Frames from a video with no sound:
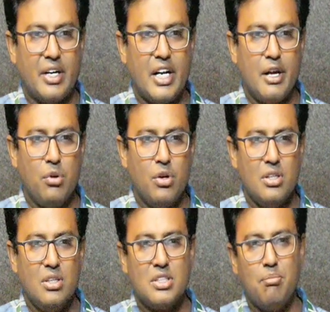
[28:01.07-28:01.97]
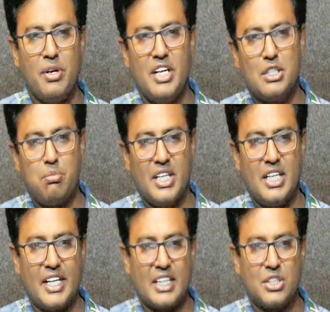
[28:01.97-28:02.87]
Label simply display the
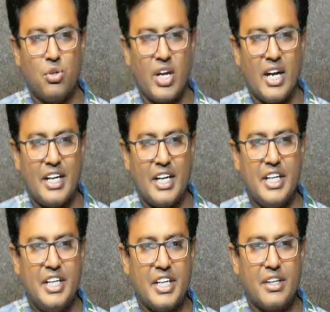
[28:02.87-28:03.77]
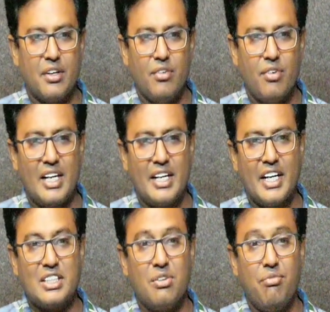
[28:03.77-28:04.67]
text, you cannot edit it, whereas
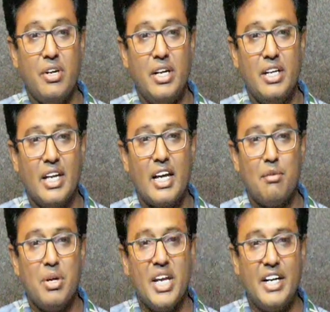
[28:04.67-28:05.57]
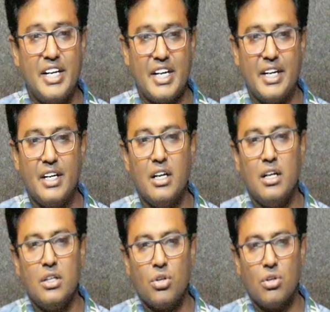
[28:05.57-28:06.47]
text field can be edited.
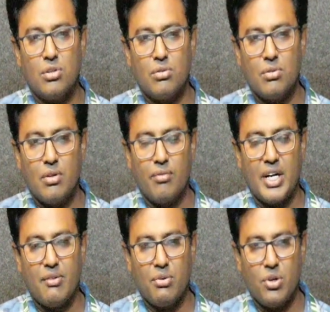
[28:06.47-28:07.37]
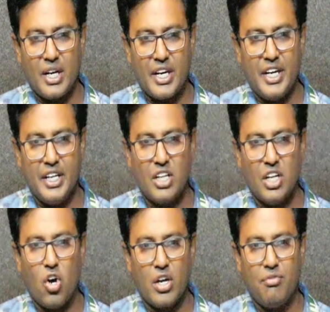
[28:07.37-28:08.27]
So whenever we are creating the
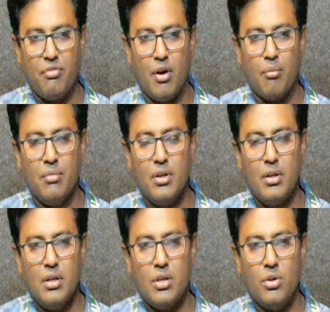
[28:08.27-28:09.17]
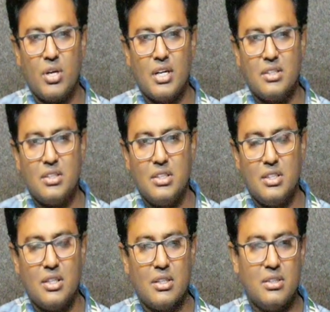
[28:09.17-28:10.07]
login form, you
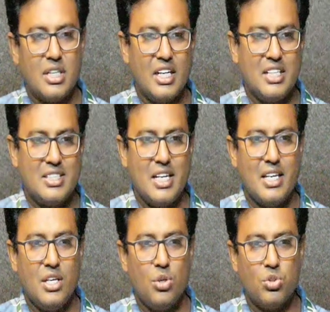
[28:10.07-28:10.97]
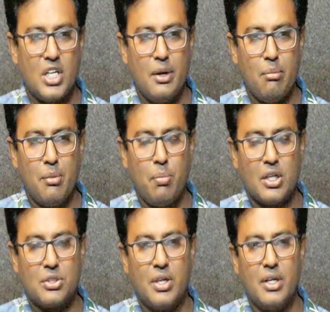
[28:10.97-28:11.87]
can generally see username and
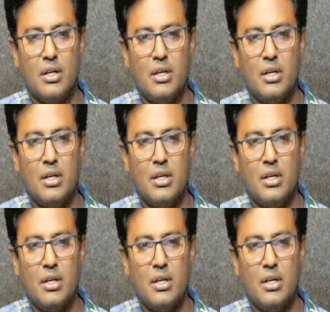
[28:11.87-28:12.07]
password.